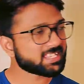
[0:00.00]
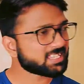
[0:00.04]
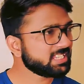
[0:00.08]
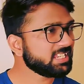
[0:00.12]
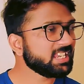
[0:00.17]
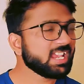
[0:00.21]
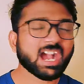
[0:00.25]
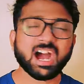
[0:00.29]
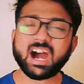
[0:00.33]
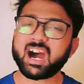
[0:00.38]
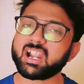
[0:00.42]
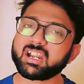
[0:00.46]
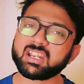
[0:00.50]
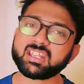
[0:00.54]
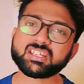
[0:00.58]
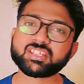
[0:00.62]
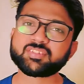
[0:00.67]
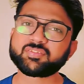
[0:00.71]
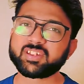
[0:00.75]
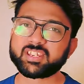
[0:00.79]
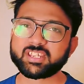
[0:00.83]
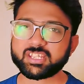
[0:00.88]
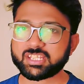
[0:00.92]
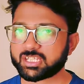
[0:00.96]
See, art is
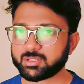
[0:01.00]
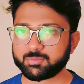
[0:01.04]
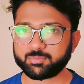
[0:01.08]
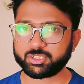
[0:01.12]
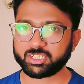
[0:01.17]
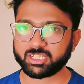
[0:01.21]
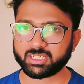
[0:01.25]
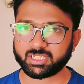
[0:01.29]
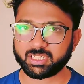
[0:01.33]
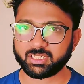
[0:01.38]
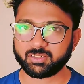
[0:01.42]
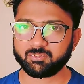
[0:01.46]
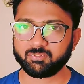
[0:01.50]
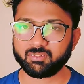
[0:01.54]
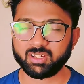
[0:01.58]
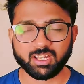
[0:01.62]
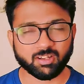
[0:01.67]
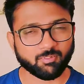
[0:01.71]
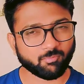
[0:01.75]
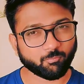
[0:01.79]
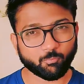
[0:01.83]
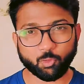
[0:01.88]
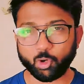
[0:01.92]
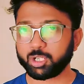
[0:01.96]
very subjective.
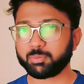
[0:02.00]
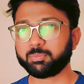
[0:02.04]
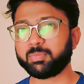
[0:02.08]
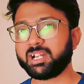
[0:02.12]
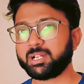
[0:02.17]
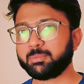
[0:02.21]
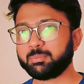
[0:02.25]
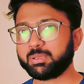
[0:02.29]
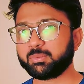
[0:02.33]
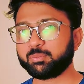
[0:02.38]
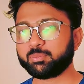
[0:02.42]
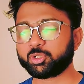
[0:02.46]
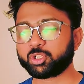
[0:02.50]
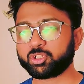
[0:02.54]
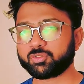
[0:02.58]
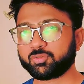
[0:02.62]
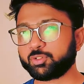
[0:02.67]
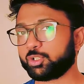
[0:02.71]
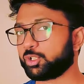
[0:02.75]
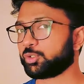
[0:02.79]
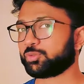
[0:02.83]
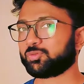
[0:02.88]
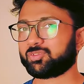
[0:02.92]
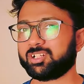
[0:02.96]
What might be
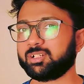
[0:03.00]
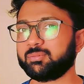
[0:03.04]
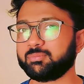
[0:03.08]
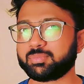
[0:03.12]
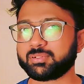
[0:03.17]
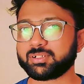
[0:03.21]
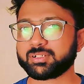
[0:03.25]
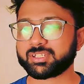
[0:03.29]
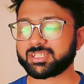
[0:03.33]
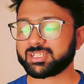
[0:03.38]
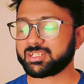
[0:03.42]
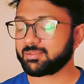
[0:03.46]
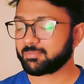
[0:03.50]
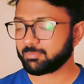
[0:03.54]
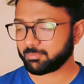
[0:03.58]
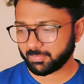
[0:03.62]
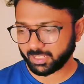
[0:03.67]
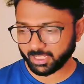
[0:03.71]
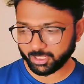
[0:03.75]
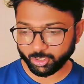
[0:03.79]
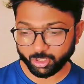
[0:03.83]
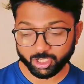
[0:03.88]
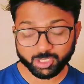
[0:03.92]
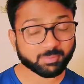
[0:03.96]
beautiful to one person
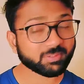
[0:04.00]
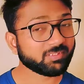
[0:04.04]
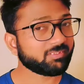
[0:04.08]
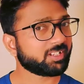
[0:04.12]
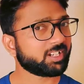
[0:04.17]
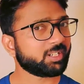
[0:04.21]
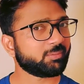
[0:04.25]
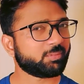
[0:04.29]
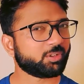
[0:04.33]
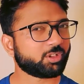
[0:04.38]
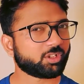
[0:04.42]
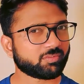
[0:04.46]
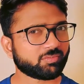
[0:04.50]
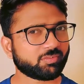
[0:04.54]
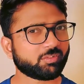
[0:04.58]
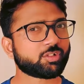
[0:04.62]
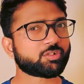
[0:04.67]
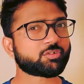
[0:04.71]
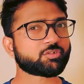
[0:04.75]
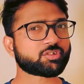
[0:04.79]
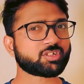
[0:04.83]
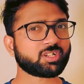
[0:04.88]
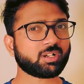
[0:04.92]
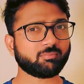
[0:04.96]
may not be very beautiful
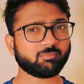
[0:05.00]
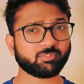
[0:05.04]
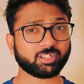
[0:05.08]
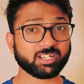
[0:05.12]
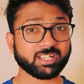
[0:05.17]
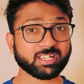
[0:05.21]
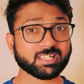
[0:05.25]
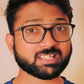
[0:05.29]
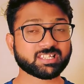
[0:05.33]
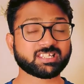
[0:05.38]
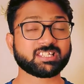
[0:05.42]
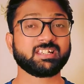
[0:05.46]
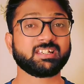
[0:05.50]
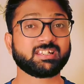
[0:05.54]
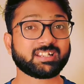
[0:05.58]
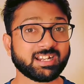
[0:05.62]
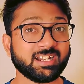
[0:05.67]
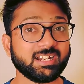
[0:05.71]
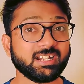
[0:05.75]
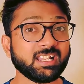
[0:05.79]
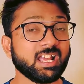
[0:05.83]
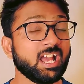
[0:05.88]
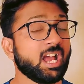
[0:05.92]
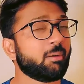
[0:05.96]
to someone else,
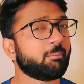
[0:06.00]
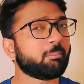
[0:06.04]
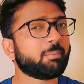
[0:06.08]
right?